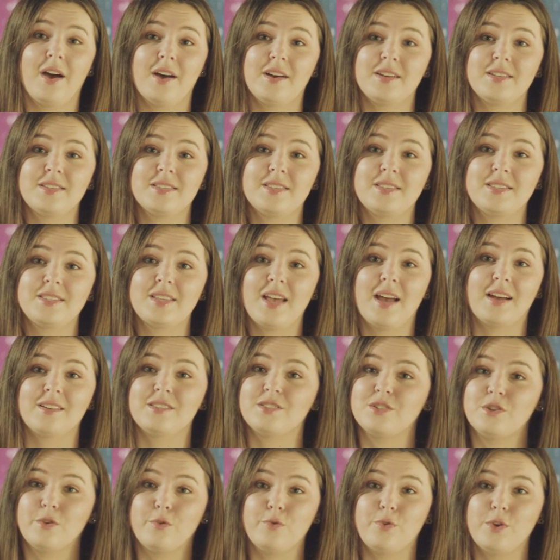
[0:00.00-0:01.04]
us
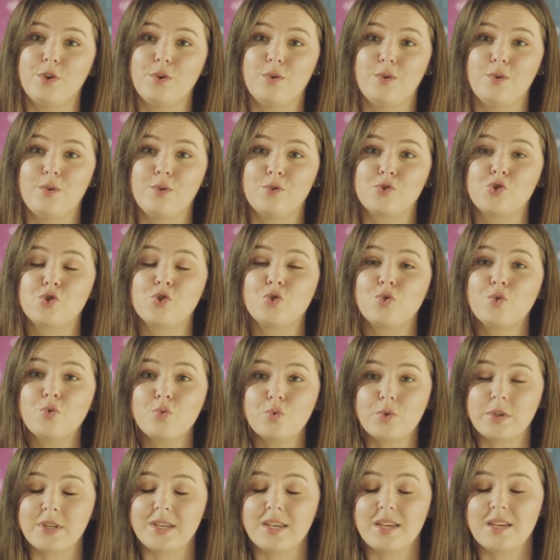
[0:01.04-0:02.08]
has to feel
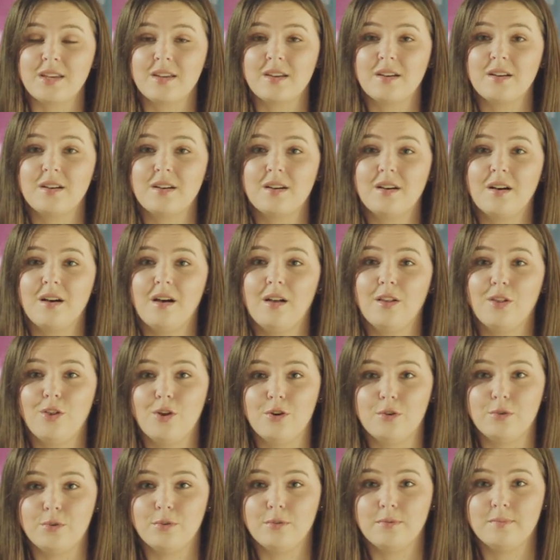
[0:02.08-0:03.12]
truly
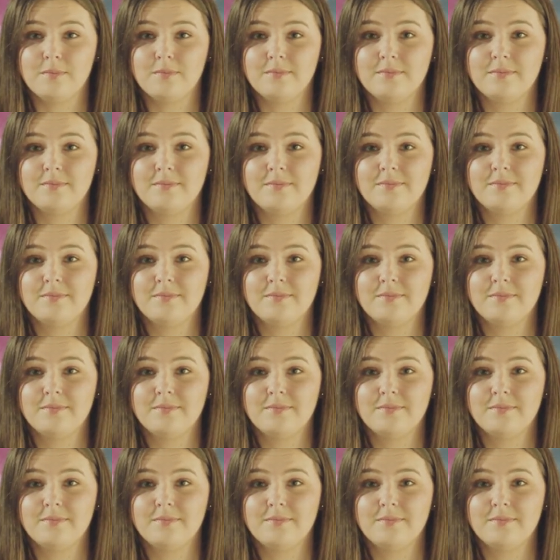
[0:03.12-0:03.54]
alone.